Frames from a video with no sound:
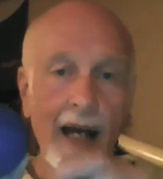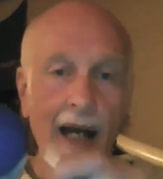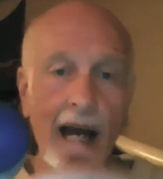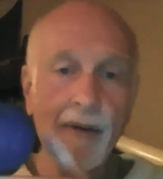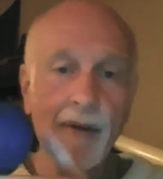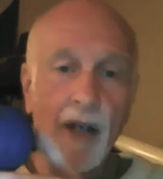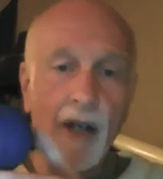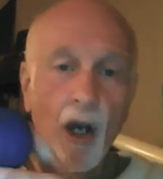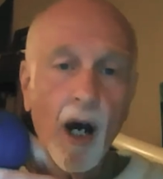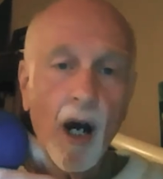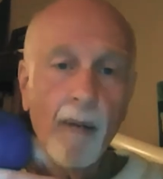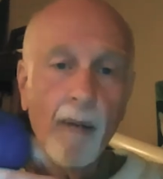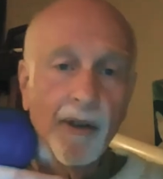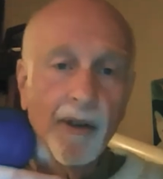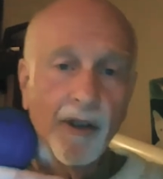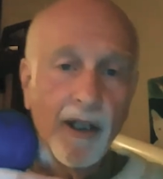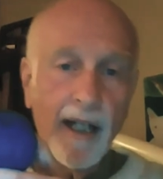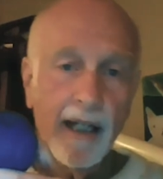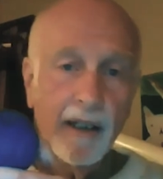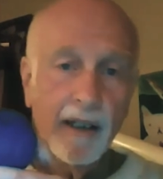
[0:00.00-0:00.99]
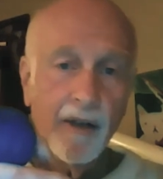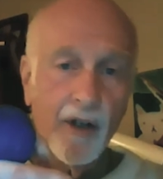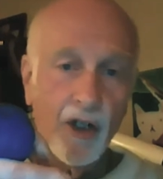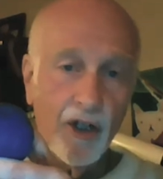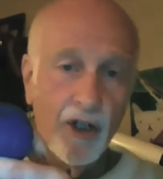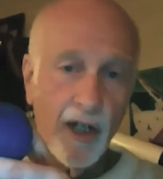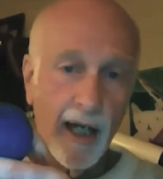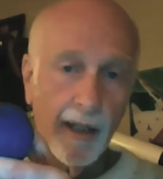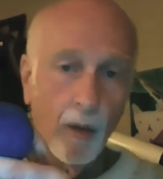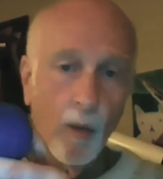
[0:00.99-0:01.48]
At the opposite end of the
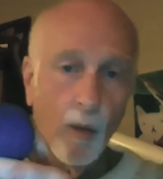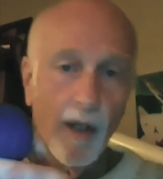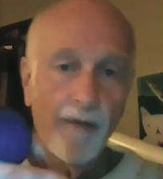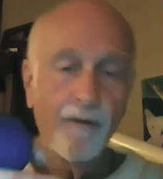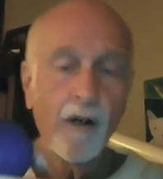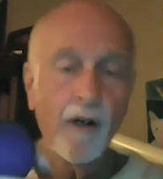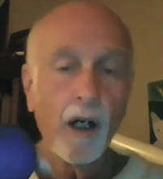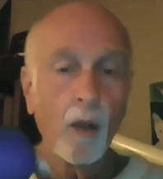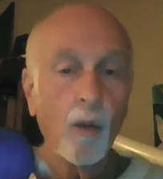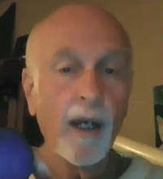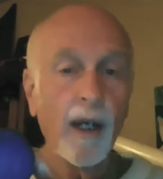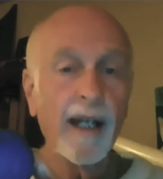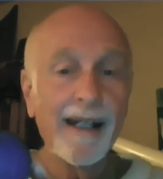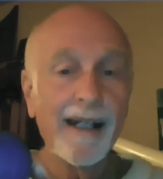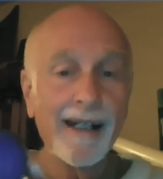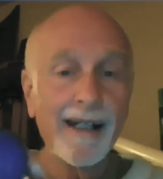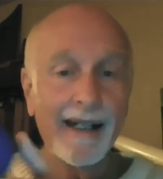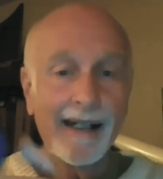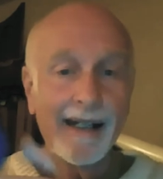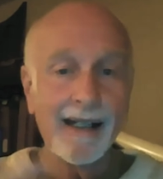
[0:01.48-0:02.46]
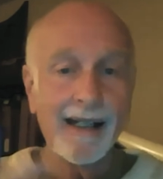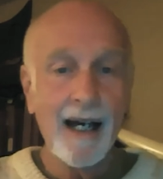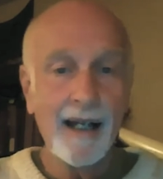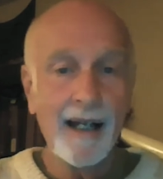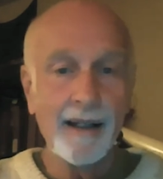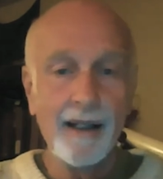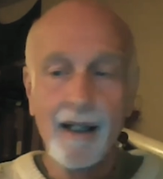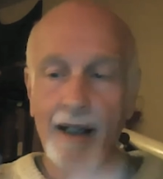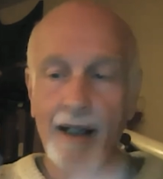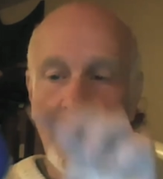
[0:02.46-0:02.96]
shadow, way far away, is the
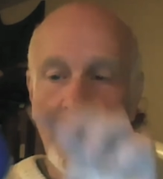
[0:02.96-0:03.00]
sun.